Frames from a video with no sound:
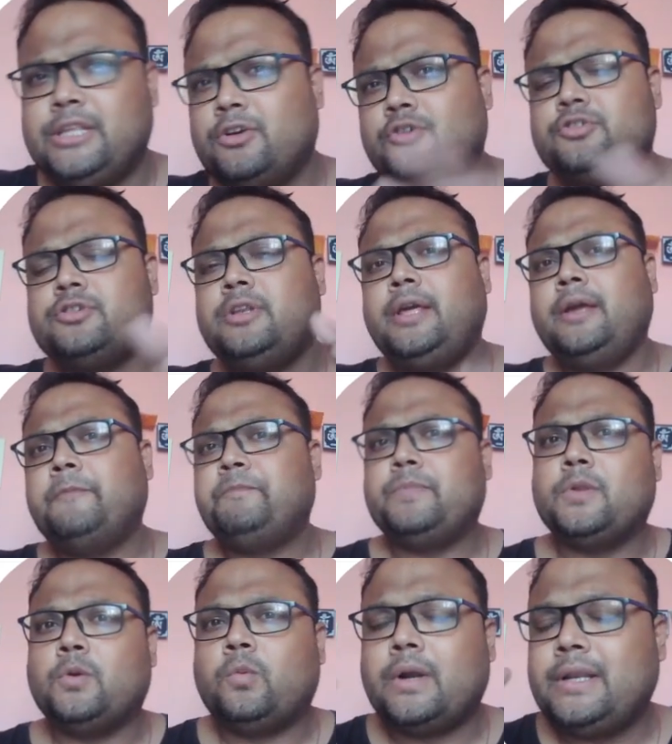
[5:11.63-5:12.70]
Usually,
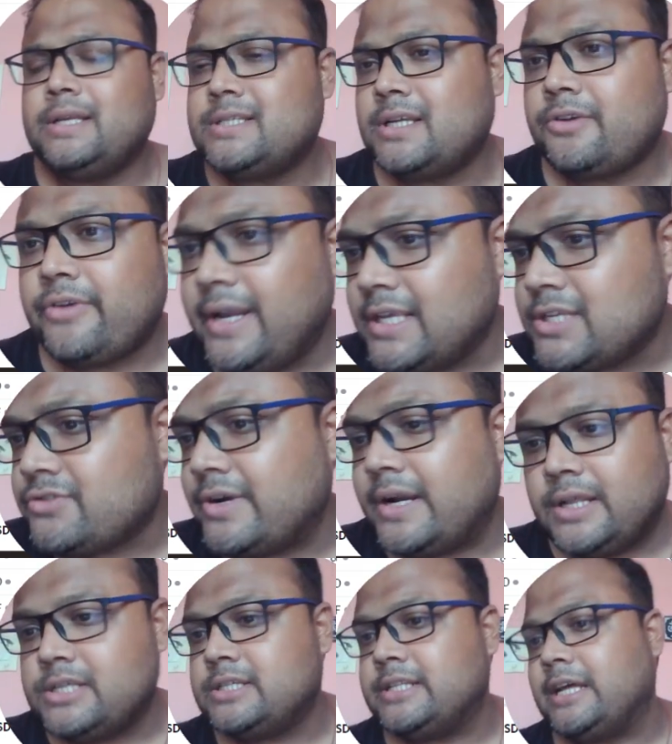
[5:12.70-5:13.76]
what is the trading
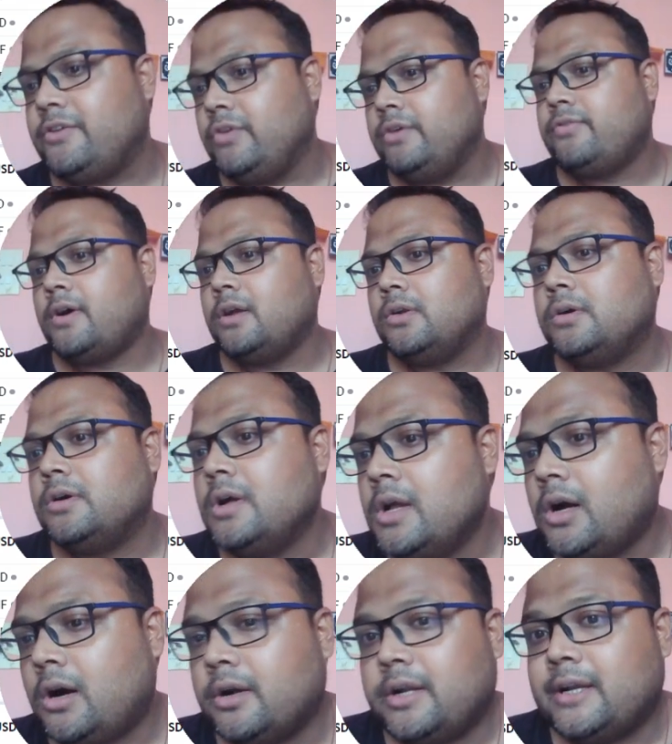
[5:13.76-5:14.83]
strategy that we follow
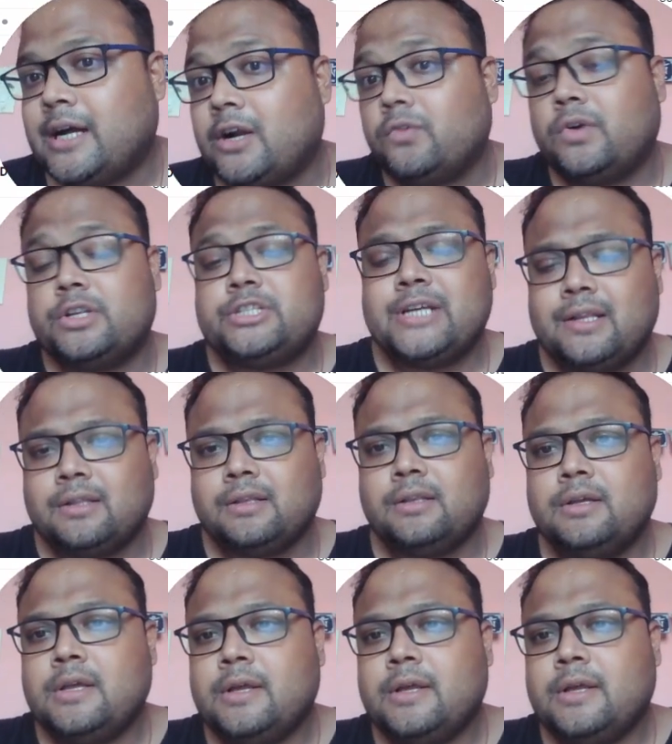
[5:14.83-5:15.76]
on a downward channel?